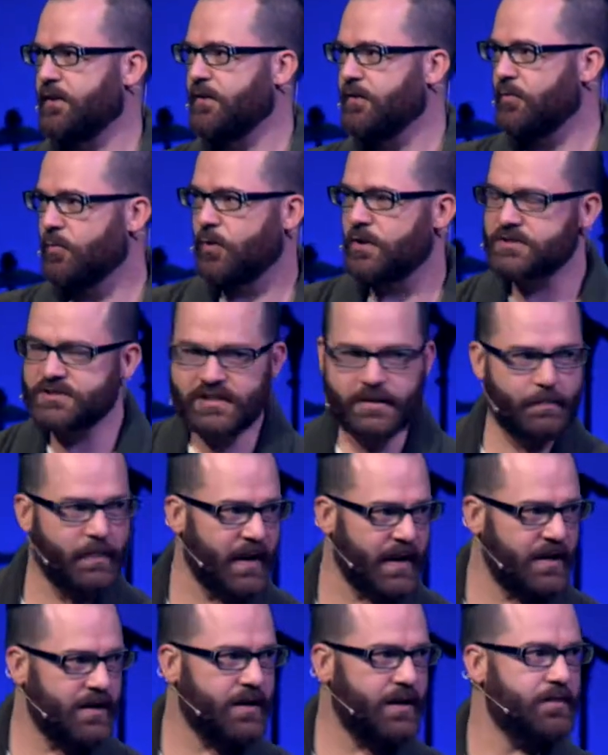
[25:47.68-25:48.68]
Where's the
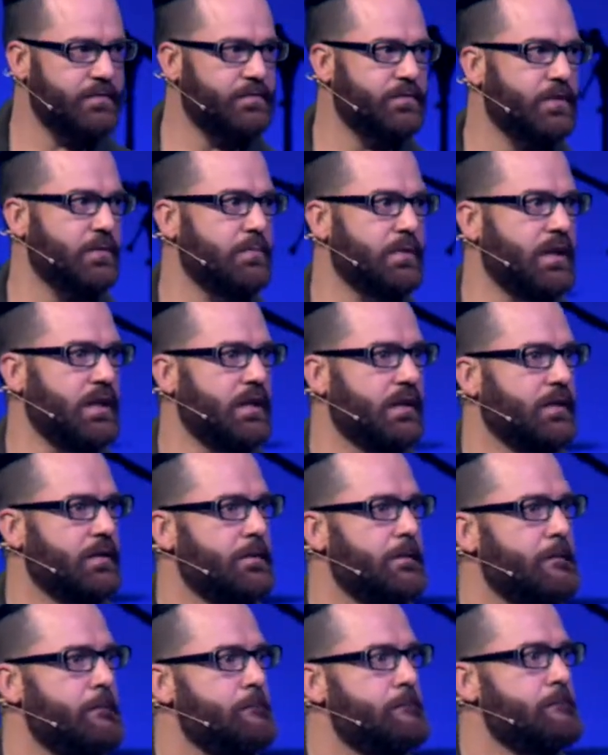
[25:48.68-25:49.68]
payoff for me?"
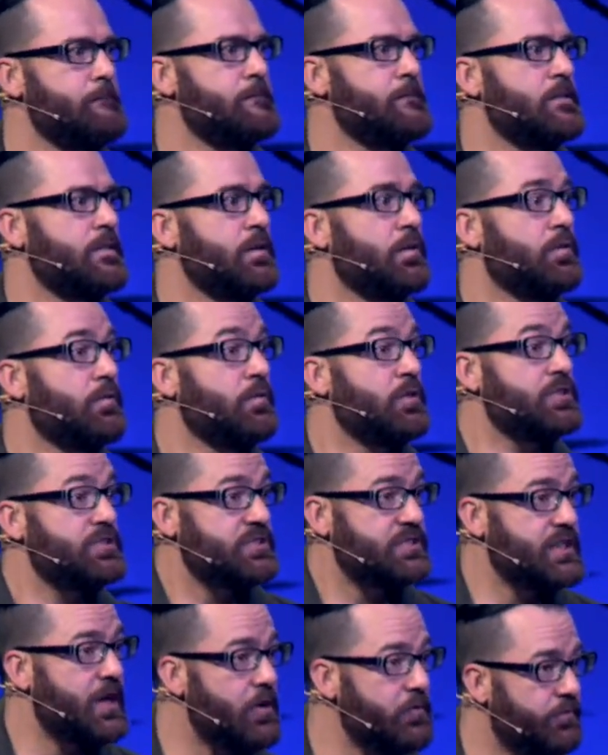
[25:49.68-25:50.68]
They're
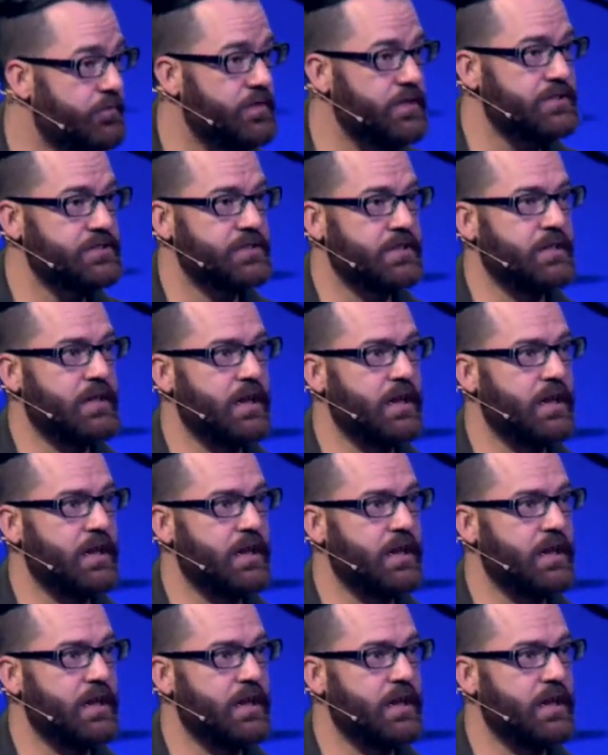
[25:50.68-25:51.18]
selfish in